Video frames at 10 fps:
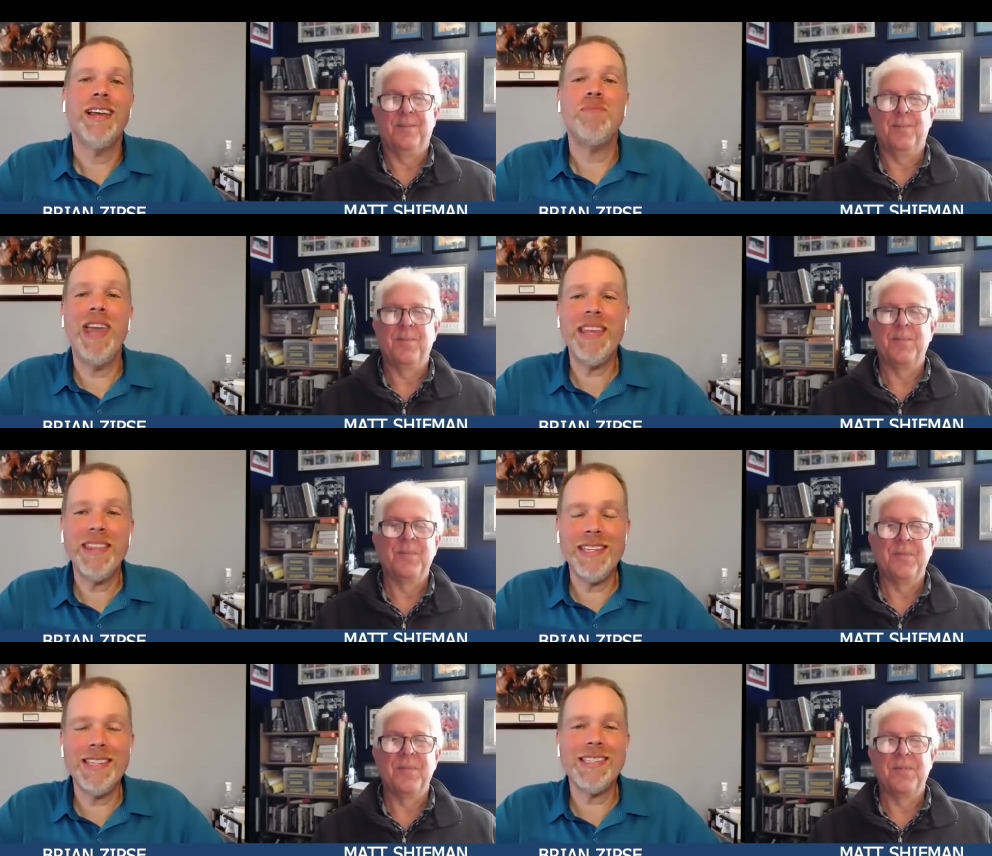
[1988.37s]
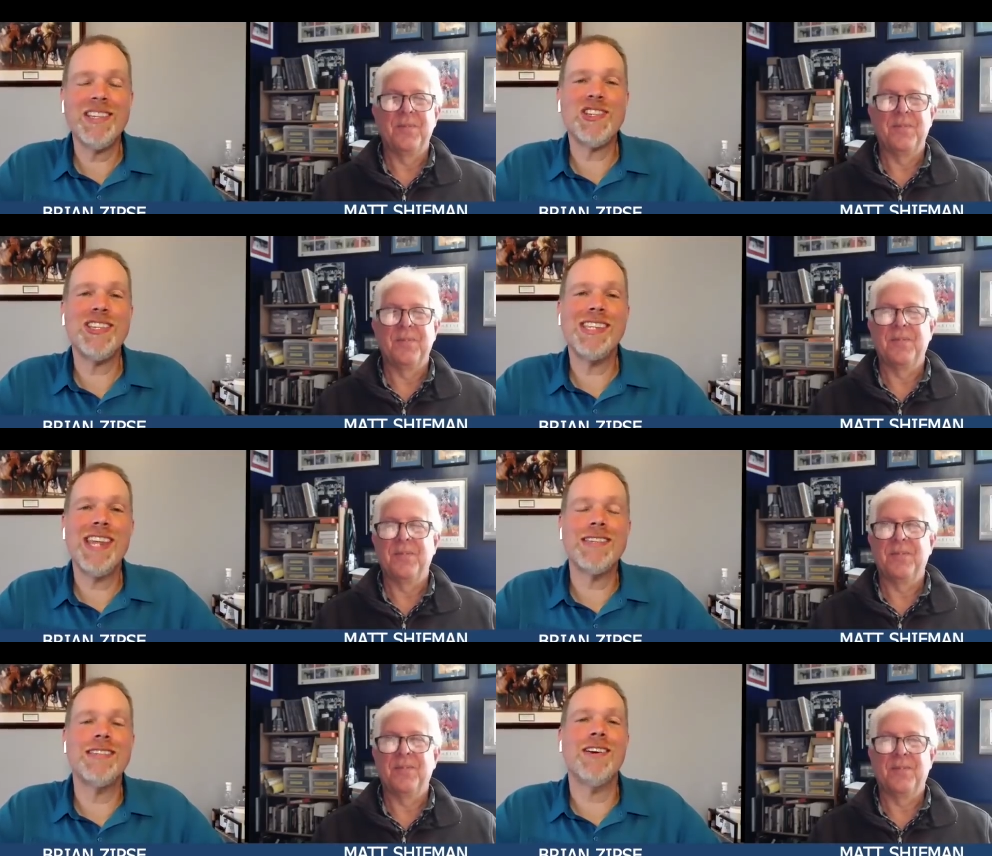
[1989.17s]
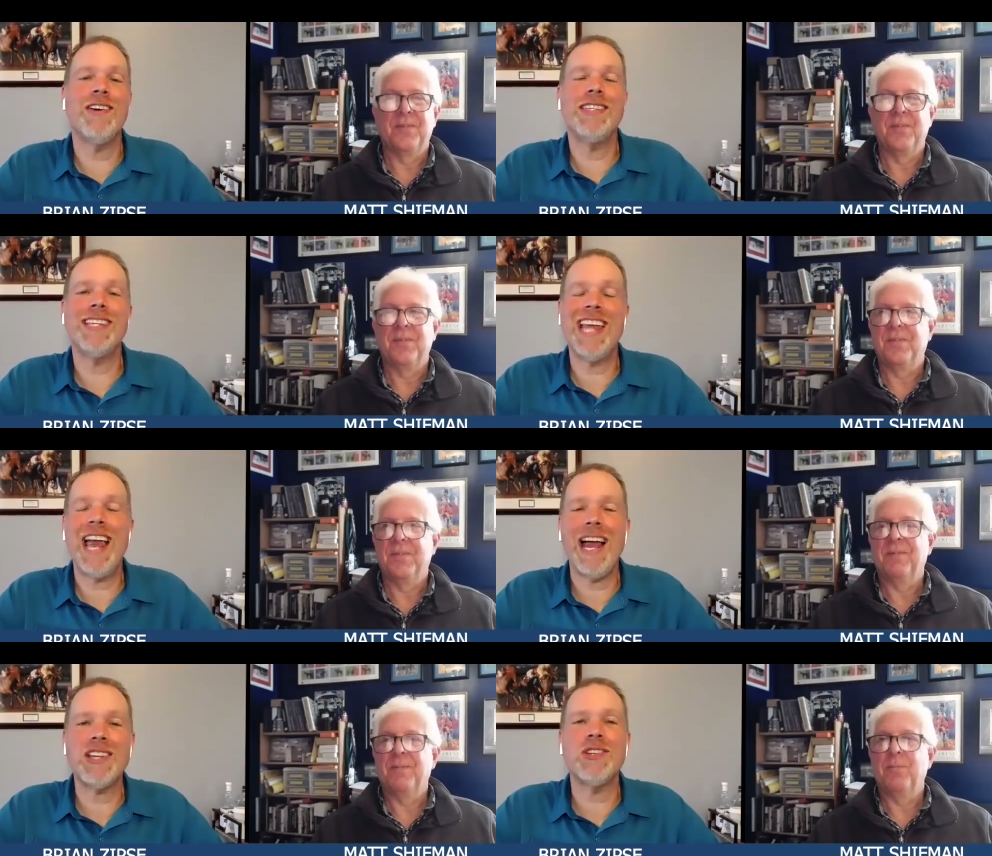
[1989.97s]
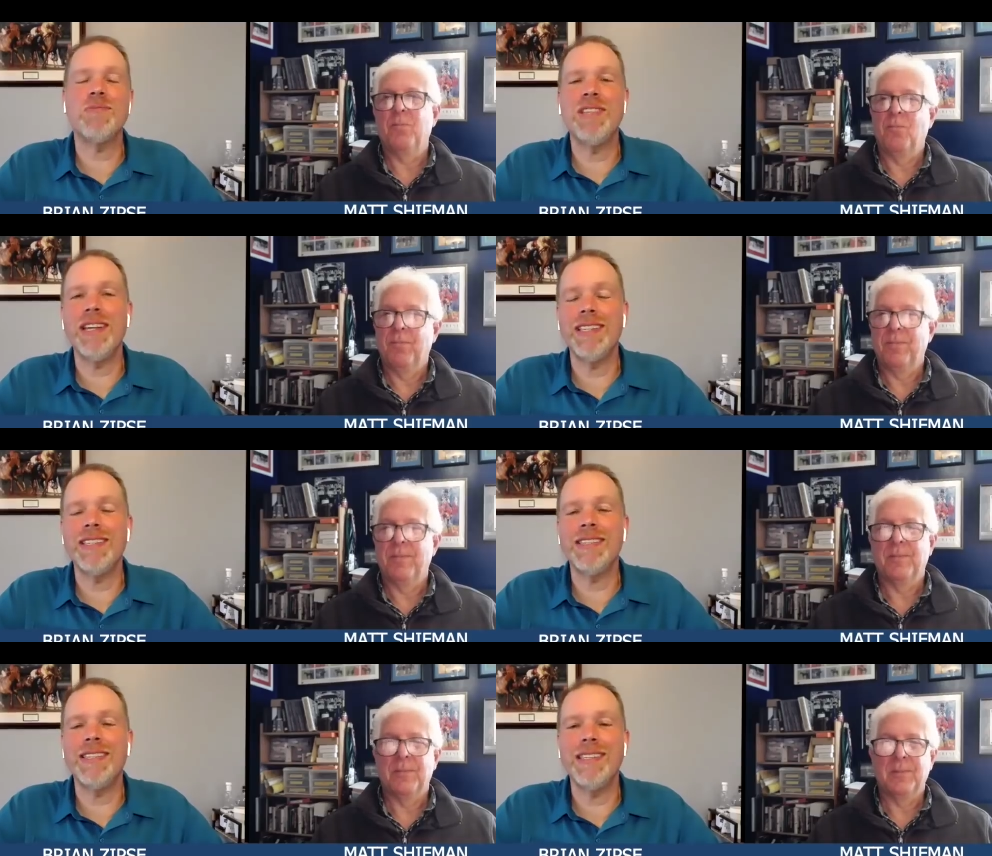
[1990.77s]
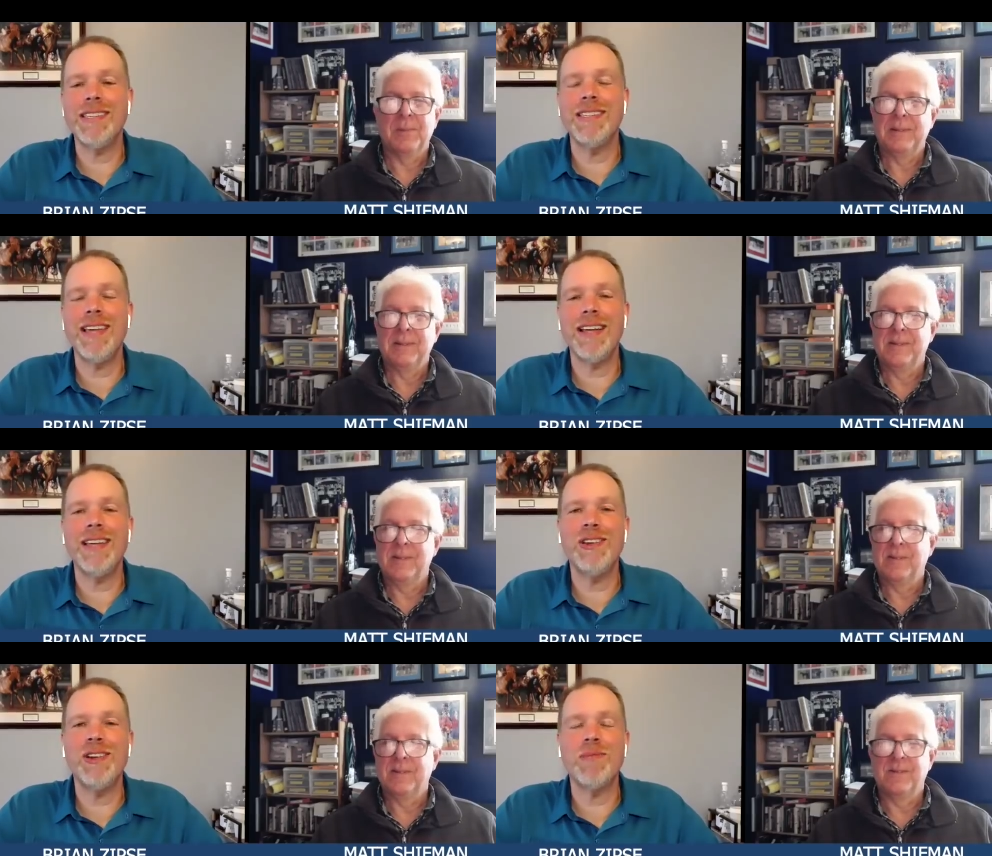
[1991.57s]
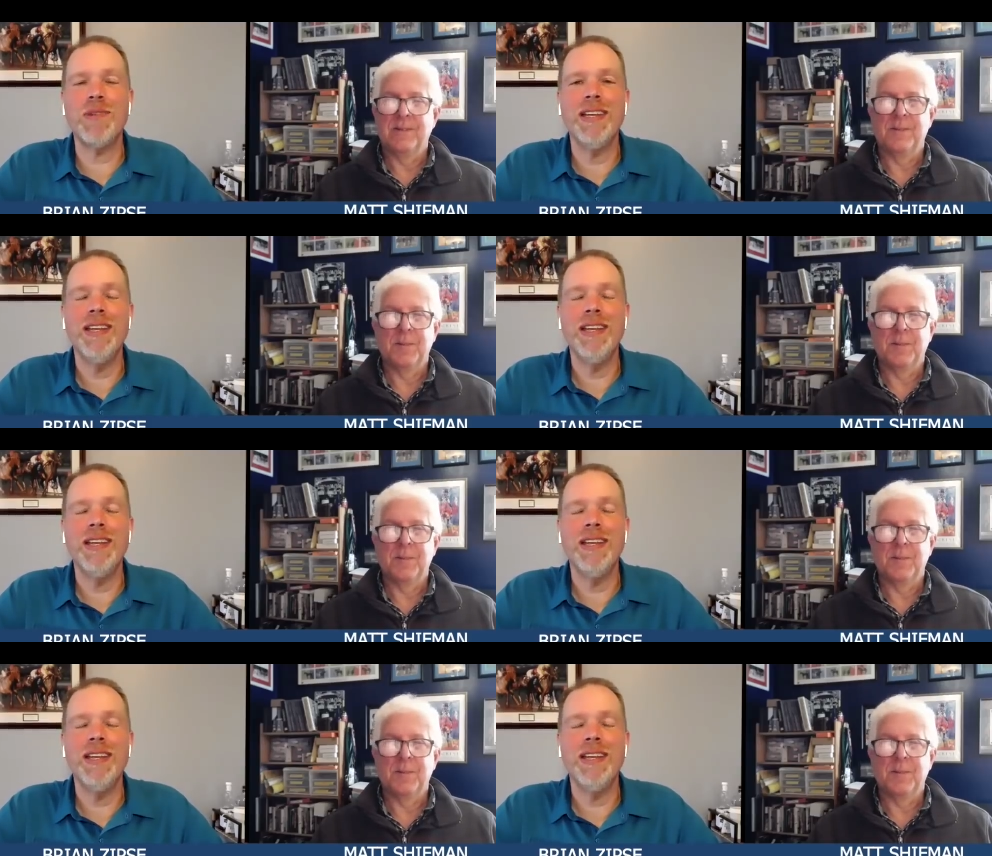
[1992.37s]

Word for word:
Speaker 1: make the decisions necessary to cash some tickets in this Kentucky Derby.